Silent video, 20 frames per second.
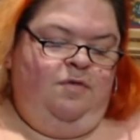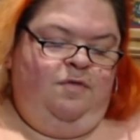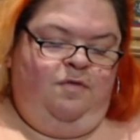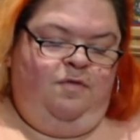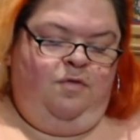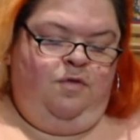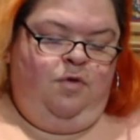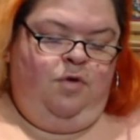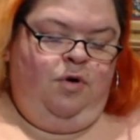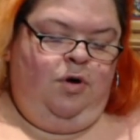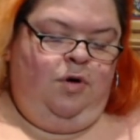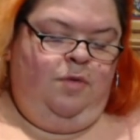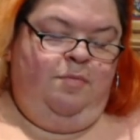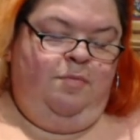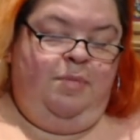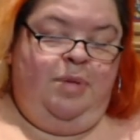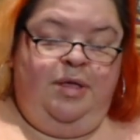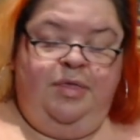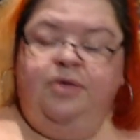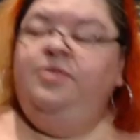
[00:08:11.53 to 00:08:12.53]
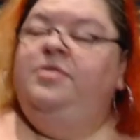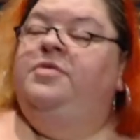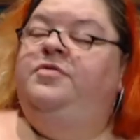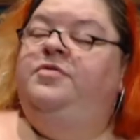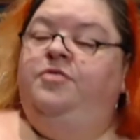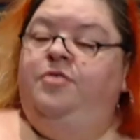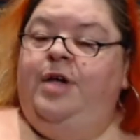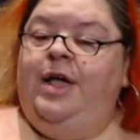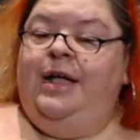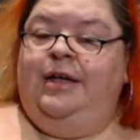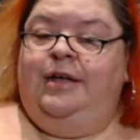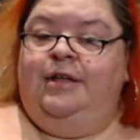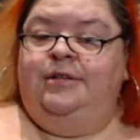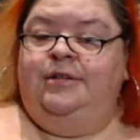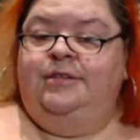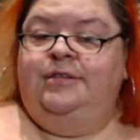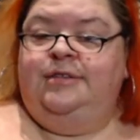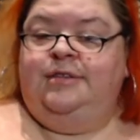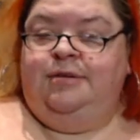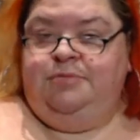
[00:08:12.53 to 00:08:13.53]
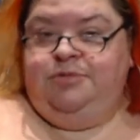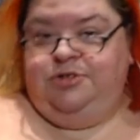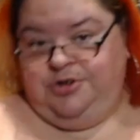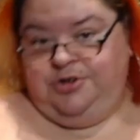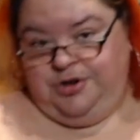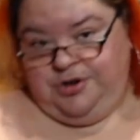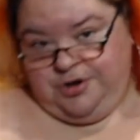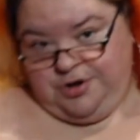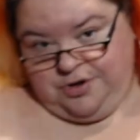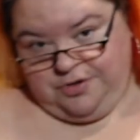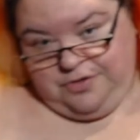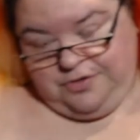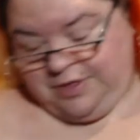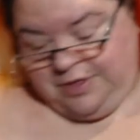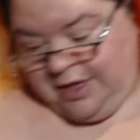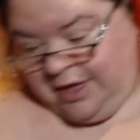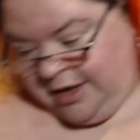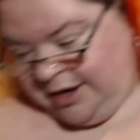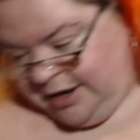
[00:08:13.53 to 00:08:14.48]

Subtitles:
for Mother of Dragons. I'm sure you know who that